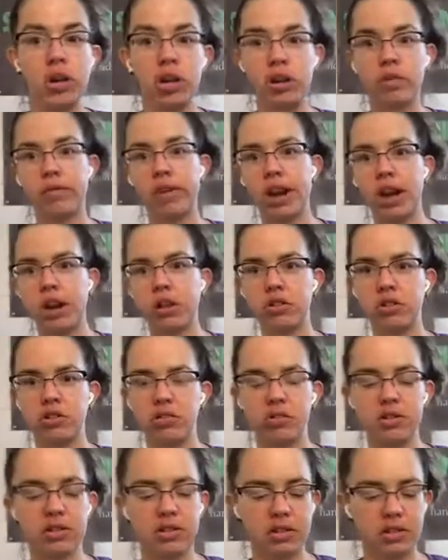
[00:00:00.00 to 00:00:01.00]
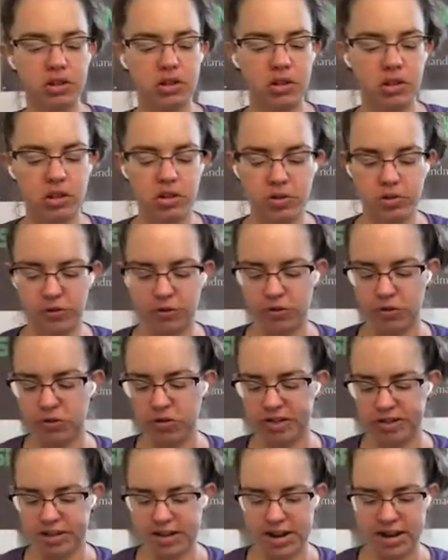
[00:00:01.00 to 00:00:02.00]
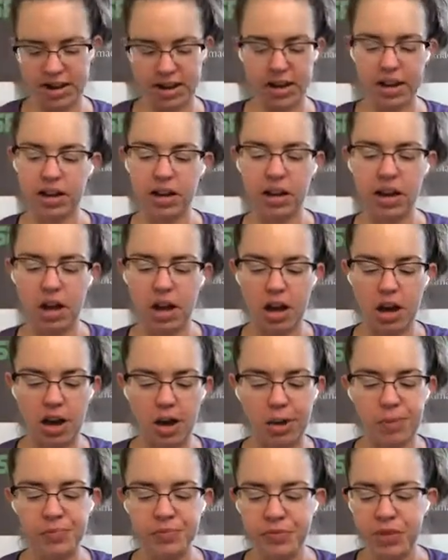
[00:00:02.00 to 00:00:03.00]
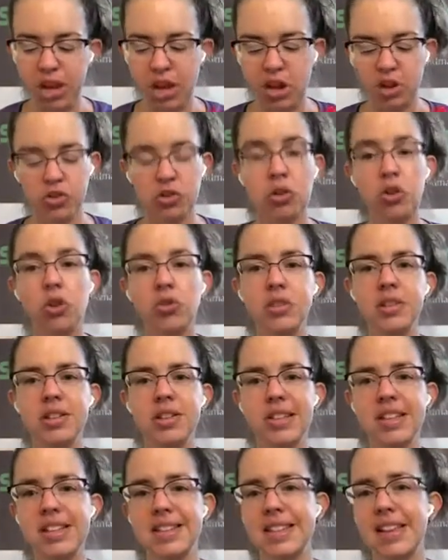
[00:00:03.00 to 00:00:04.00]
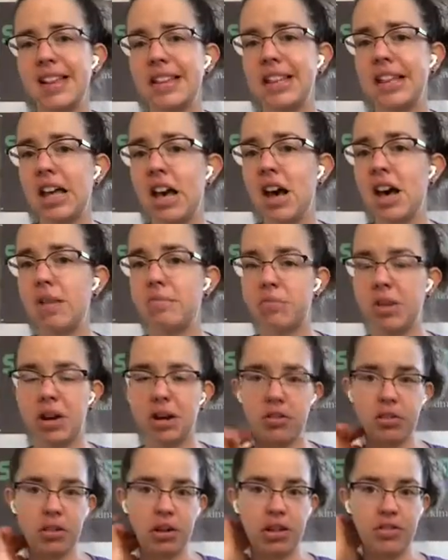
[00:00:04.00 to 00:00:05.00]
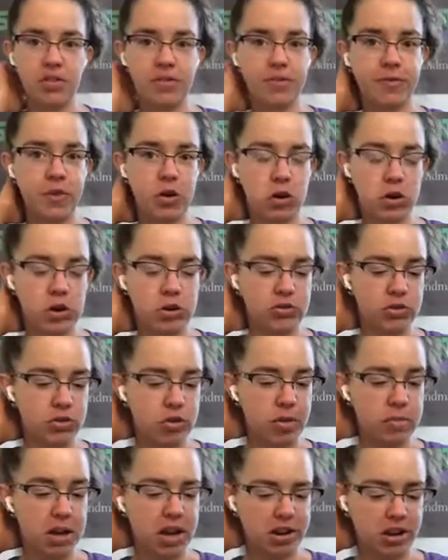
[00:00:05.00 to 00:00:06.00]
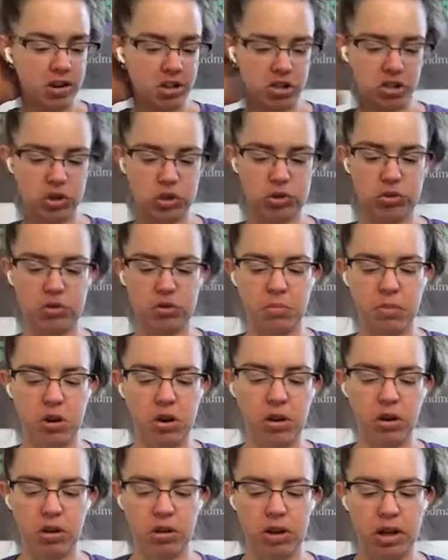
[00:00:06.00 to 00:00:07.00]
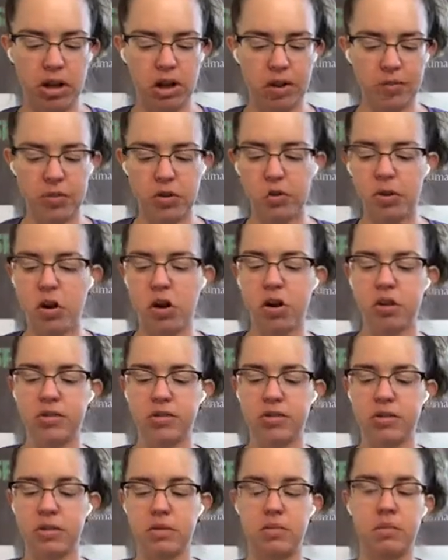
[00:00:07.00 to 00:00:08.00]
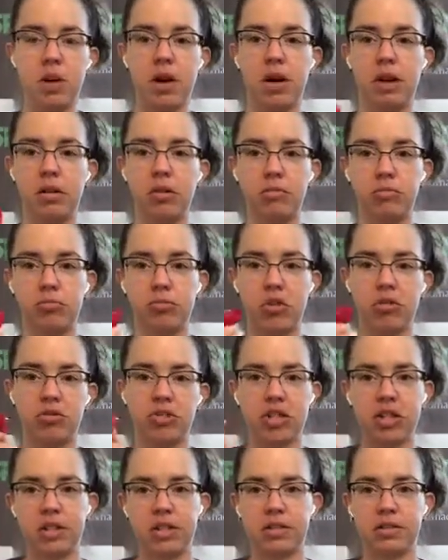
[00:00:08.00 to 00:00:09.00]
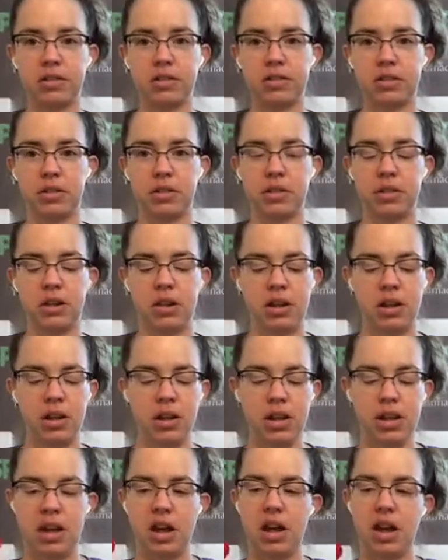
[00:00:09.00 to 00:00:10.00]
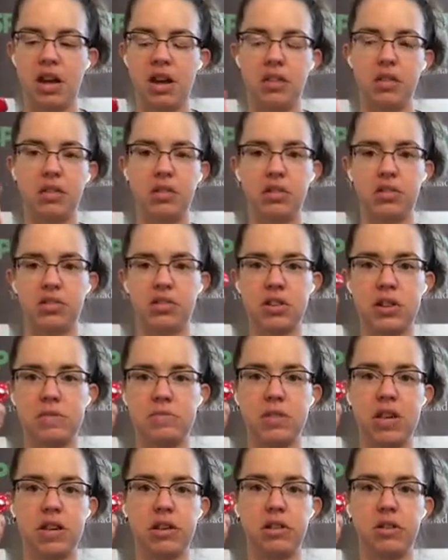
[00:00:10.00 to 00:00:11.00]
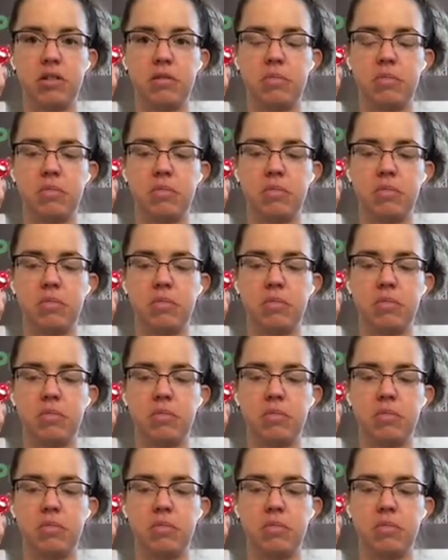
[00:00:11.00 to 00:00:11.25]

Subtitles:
around you for the day. So you'll see these a lot better in the photo, so I'm not going to show them all. There are some brooches and some that are